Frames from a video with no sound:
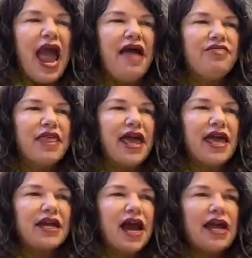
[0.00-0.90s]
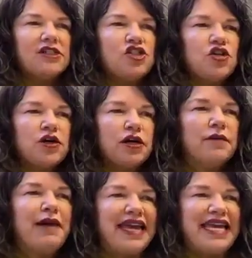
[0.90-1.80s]
And then I took
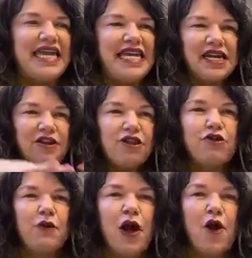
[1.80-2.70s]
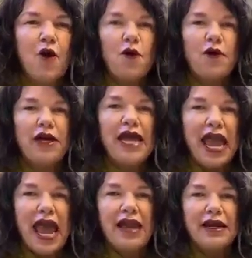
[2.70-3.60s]
my heated throw
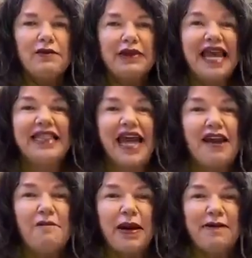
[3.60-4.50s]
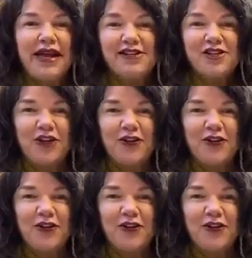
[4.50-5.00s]
and laid that on my bed too.